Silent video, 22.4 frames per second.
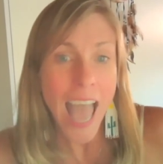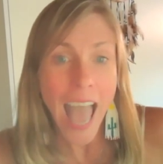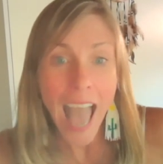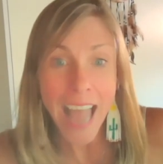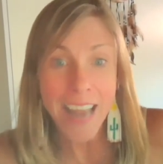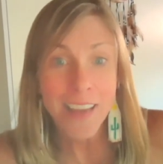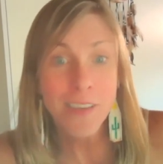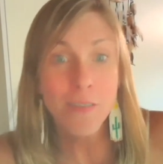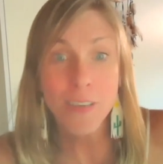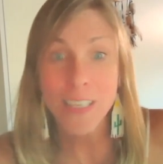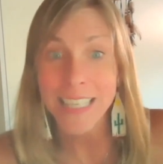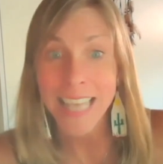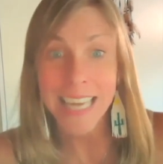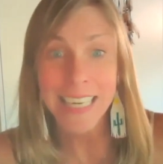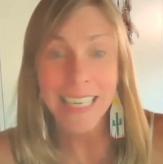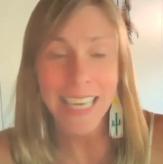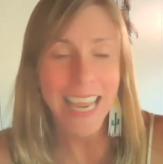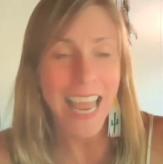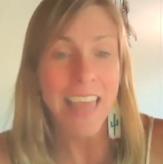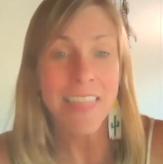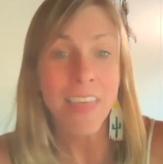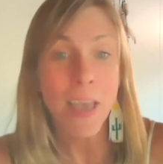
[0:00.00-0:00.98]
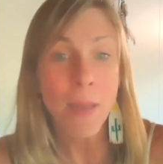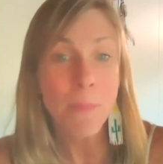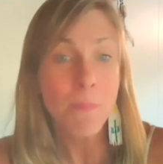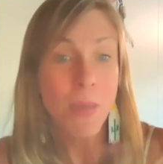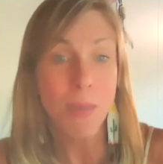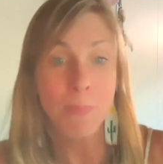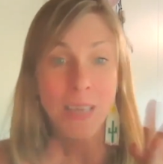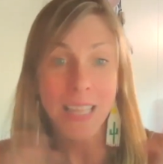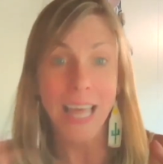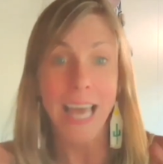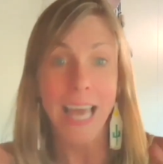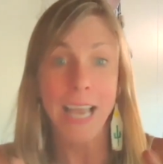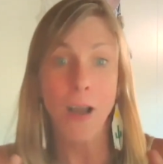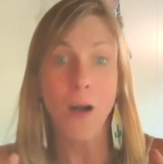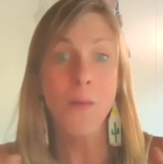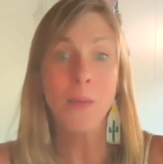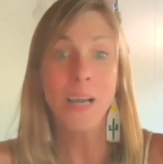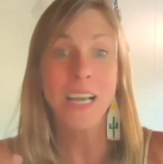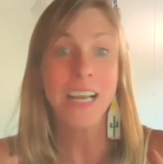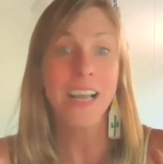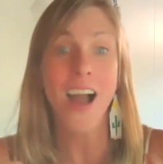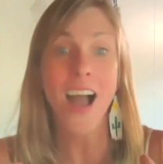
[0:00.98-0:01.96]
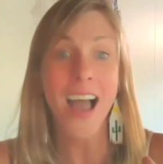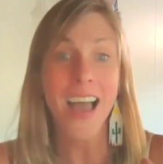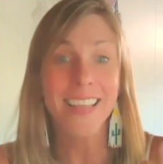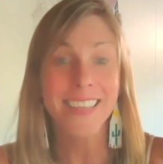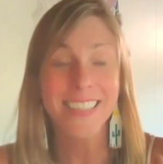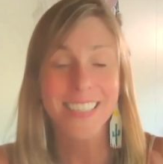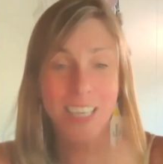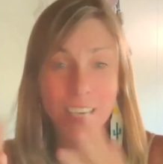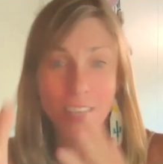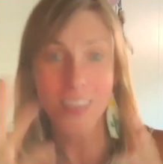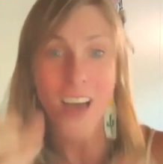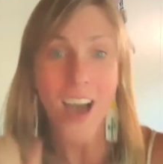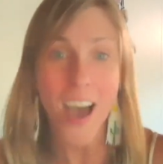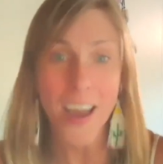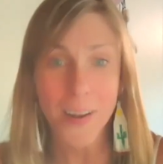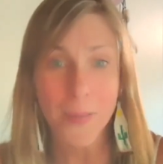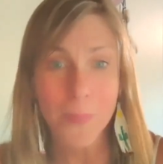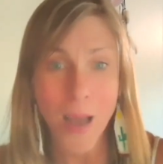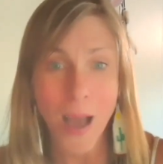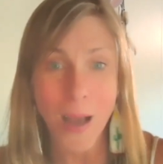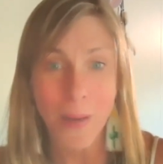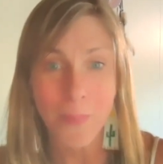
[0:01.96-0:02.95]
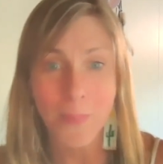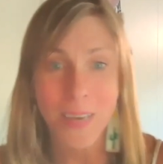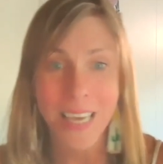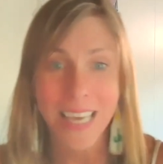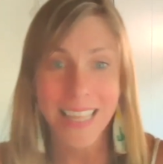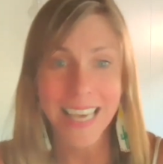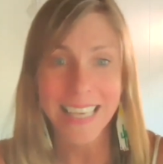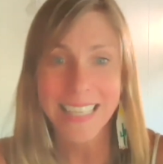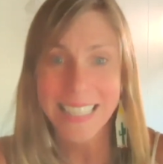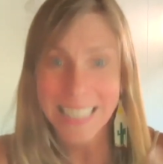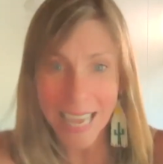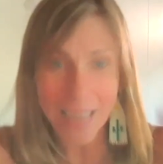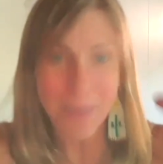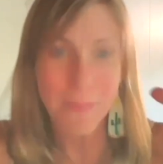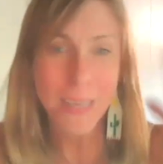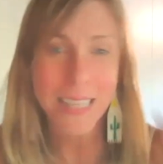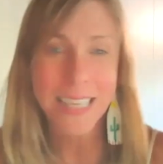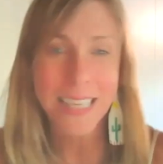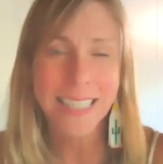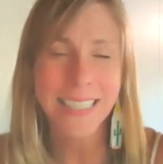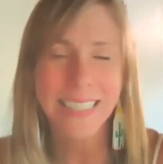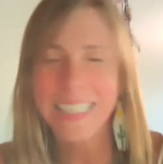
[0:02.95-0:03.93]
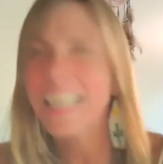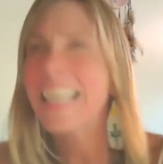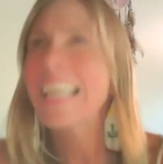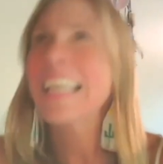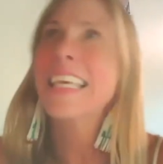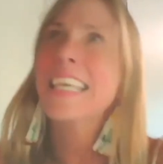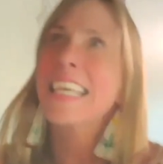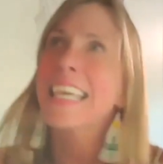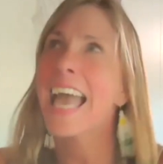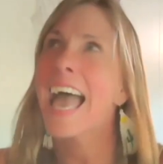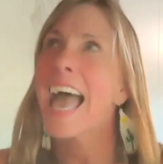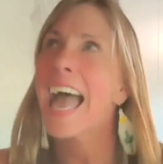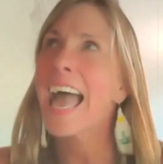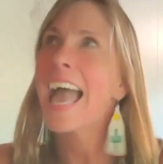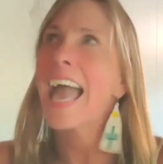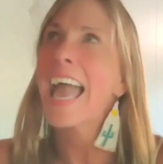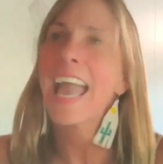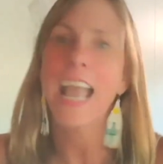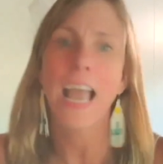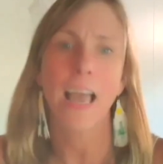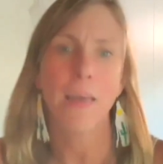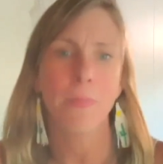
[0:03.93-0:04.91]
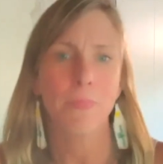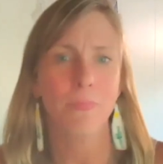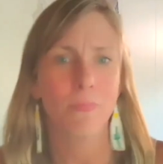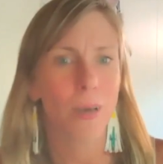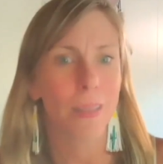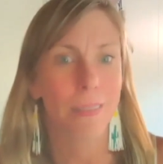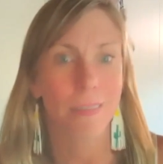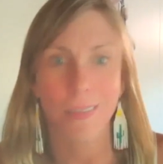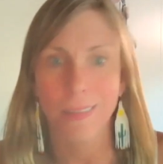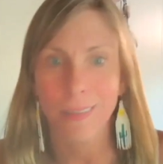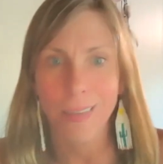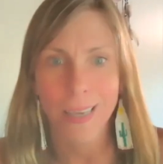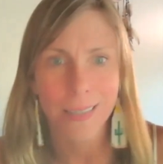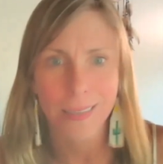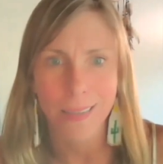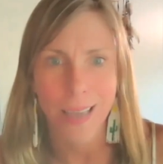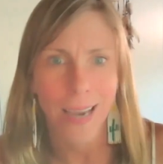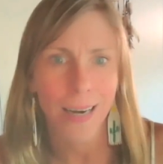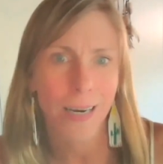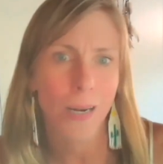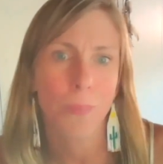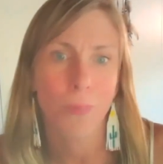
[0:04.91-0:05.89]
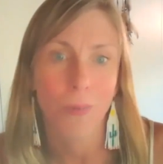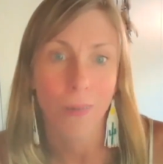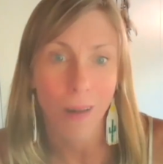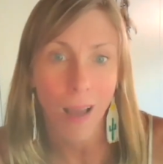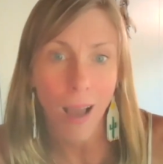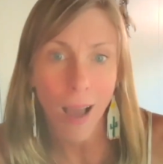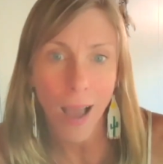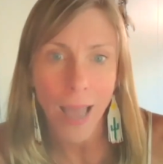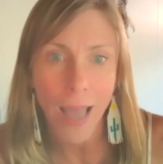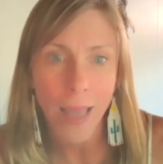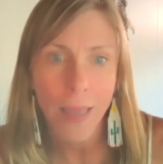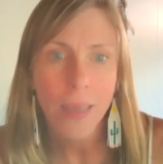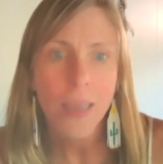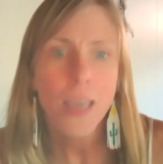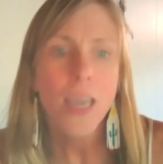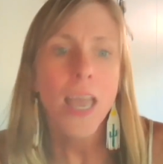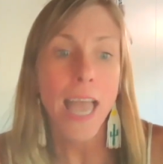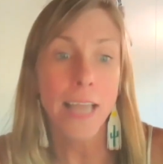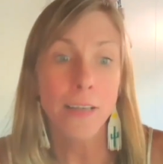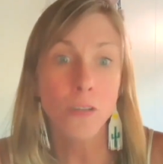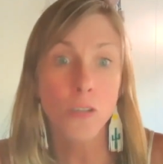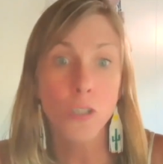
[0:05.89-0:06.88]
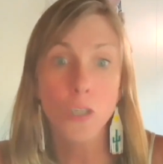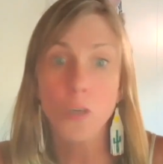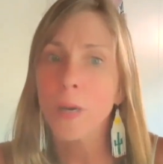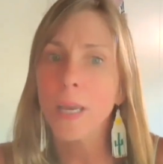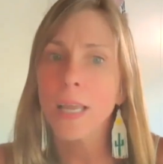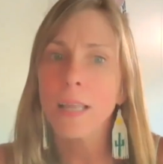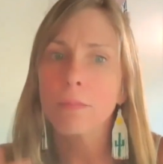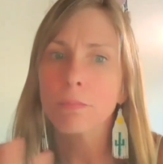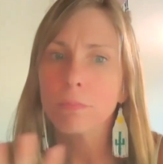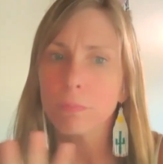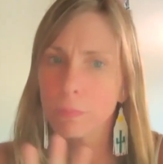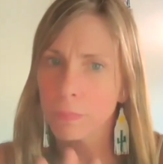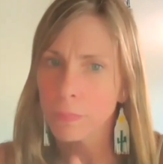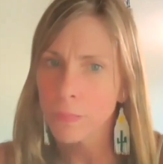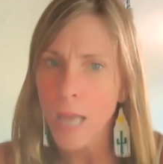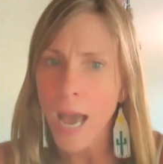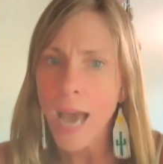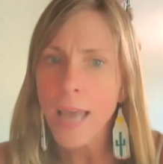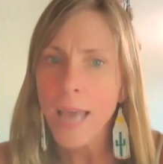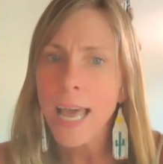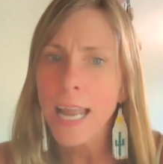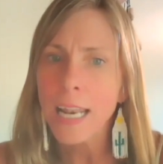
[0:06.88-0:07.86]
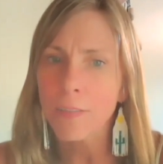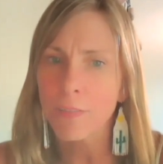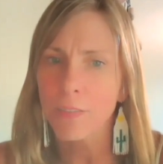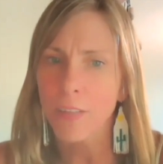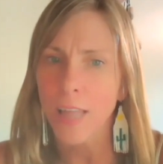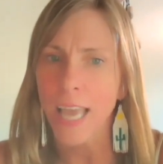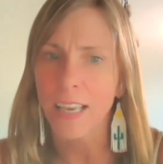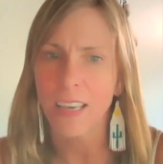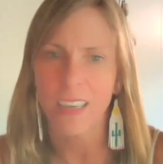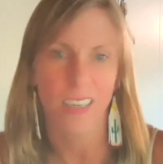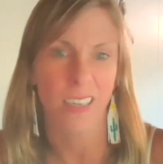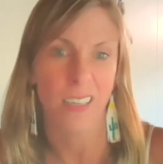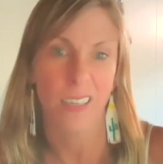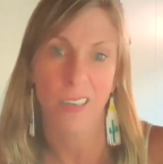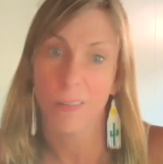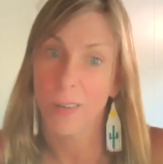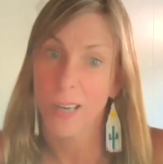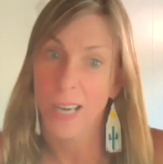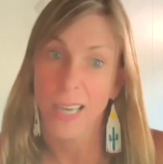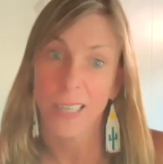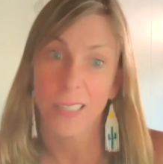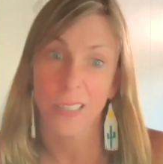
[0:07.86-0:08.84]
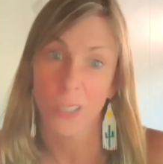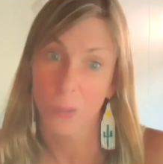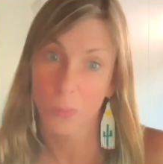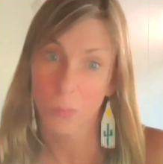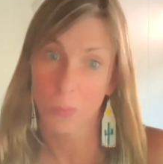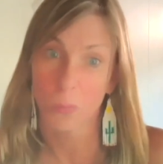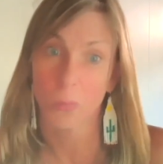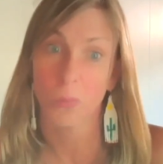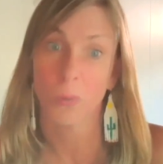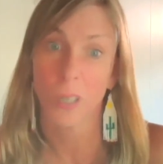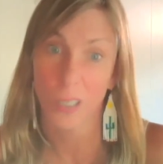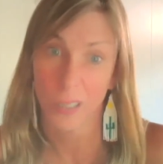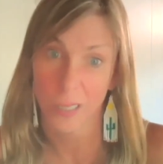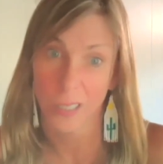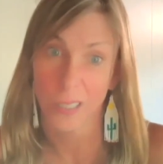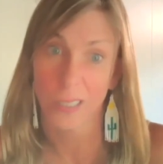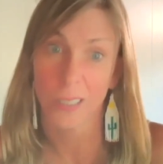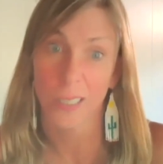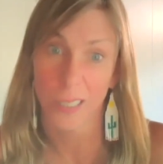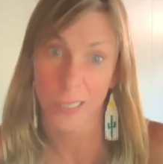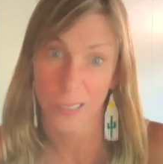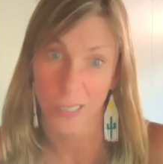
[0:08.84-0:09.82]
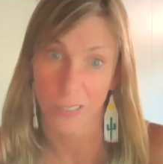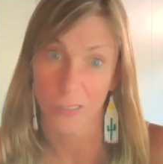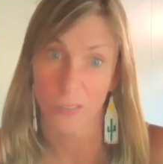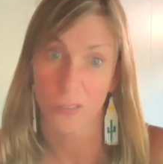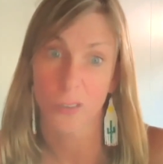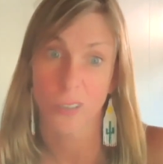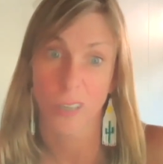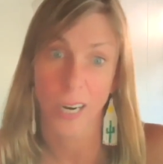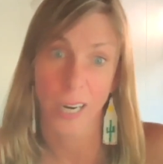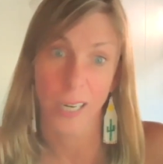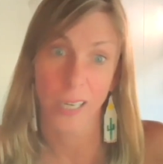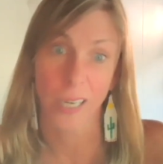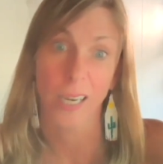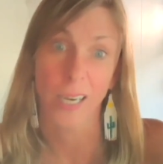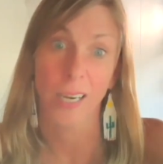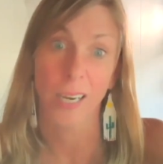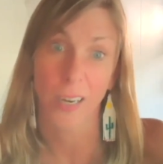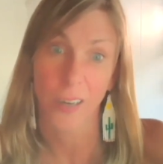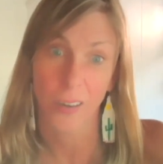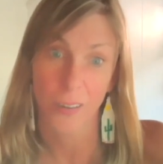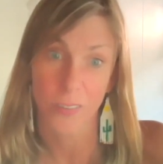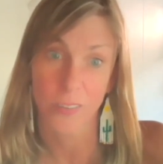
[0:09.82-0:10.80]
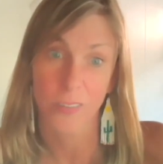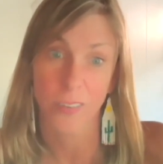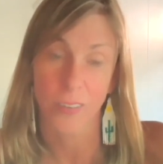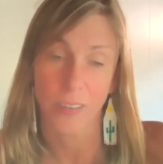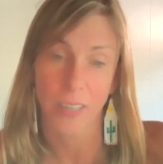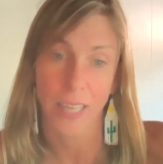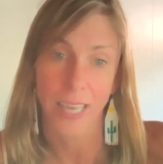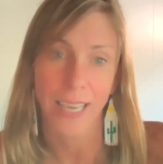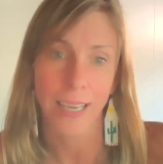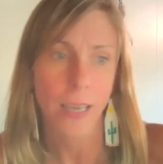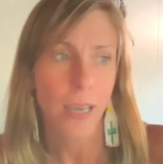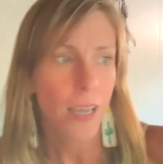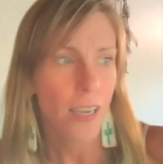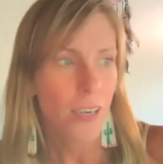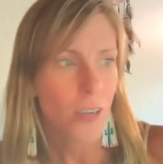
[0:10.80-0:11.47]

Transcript: And you send it, and they'd be like, oh my God, she thought about me. They sent me this link, yay! And whether they sign up or not, and do it not out of like, you know what, you really need this training, here's the link.